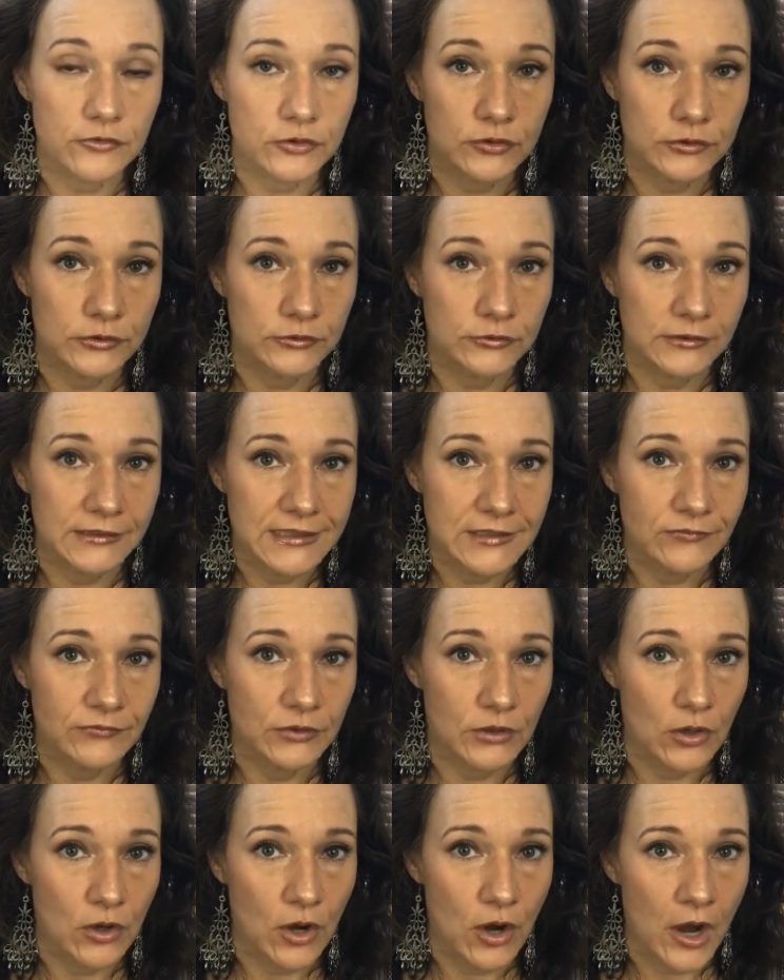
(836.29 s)
You're going to leave
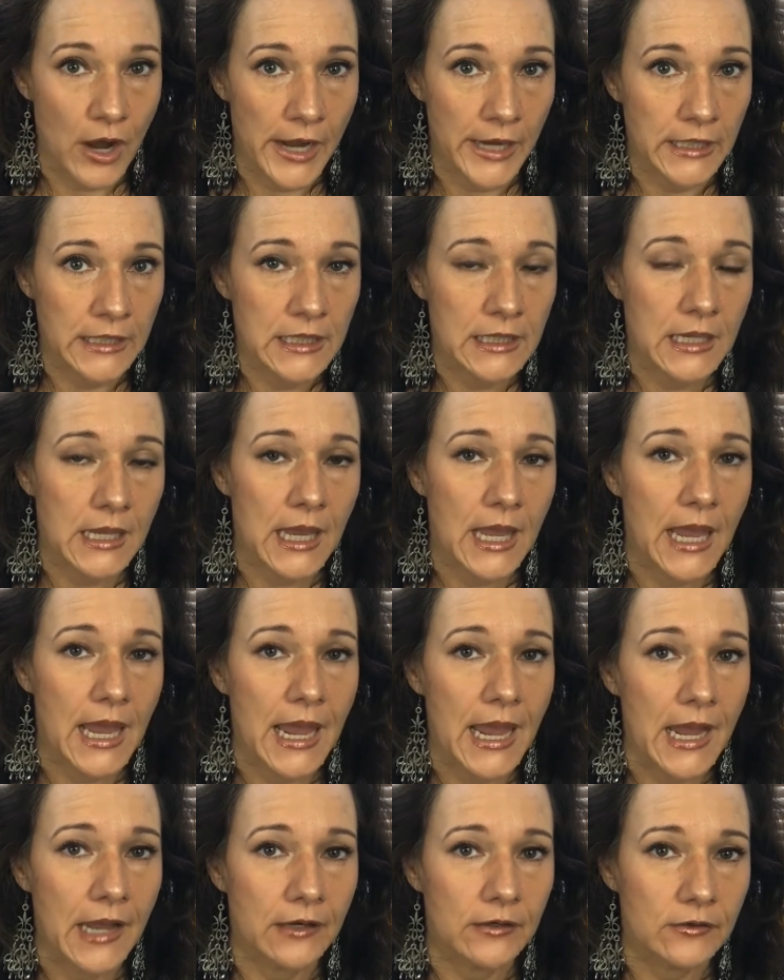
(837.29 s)
it on,
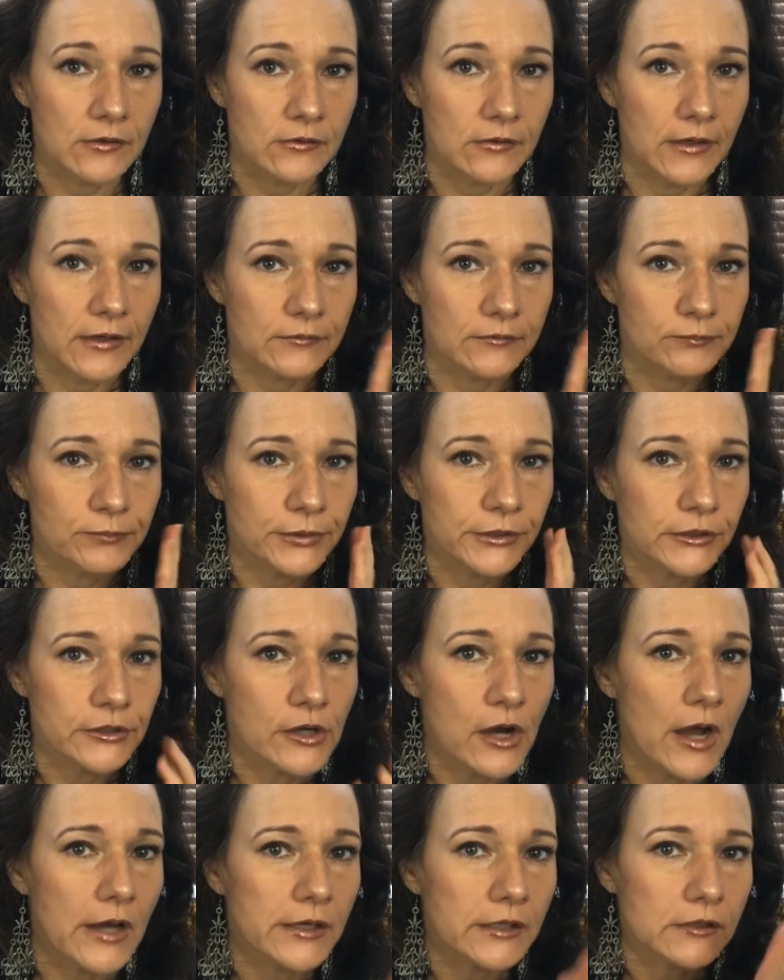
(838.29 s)
and
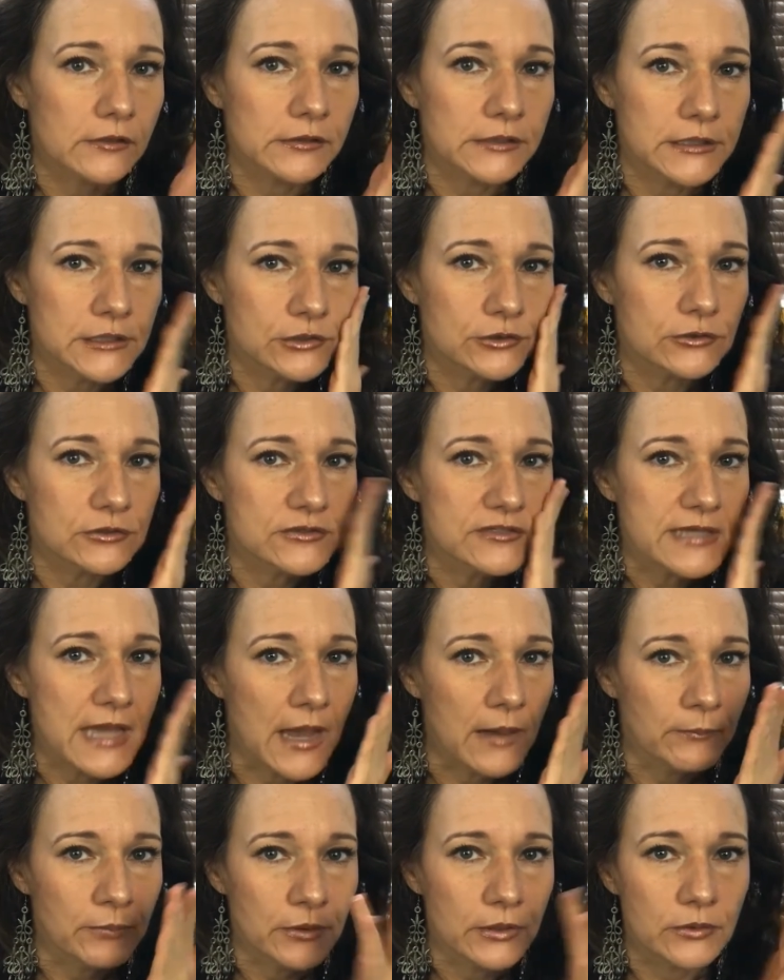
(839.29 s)
periodically you can
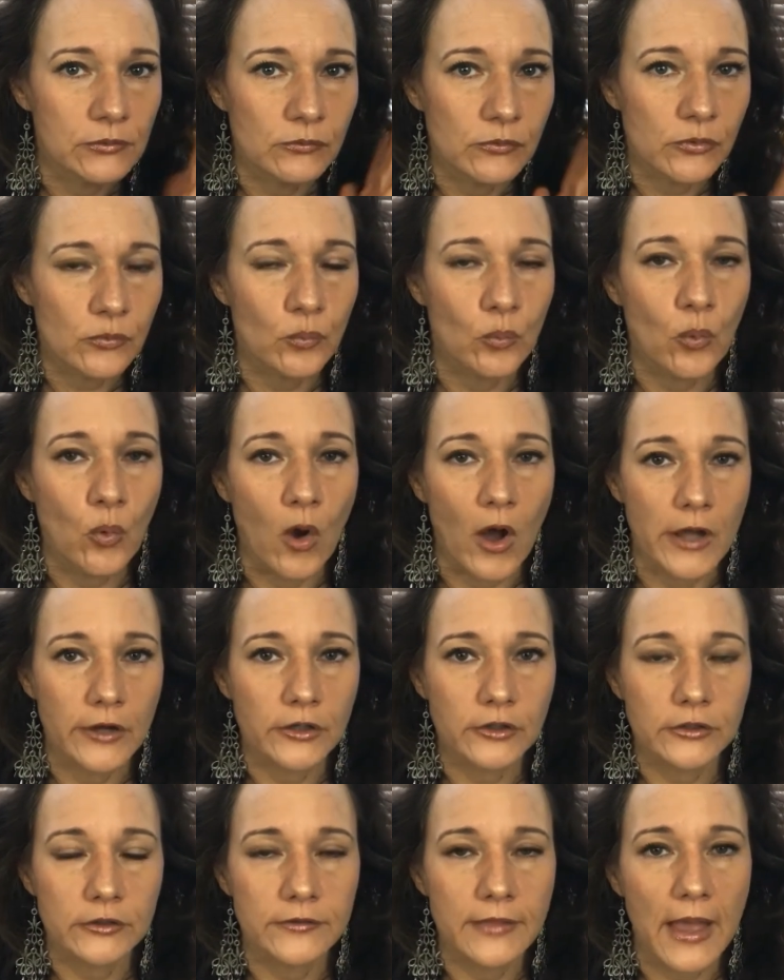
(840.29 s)
dampen it with water.